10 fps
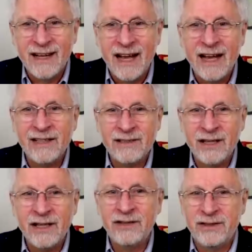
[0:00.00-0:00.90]

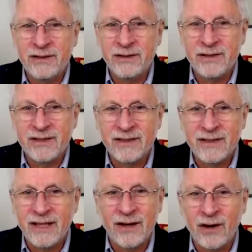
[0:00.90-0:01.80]
has issues
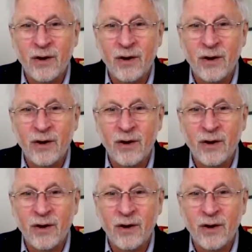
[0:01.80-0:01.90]
that are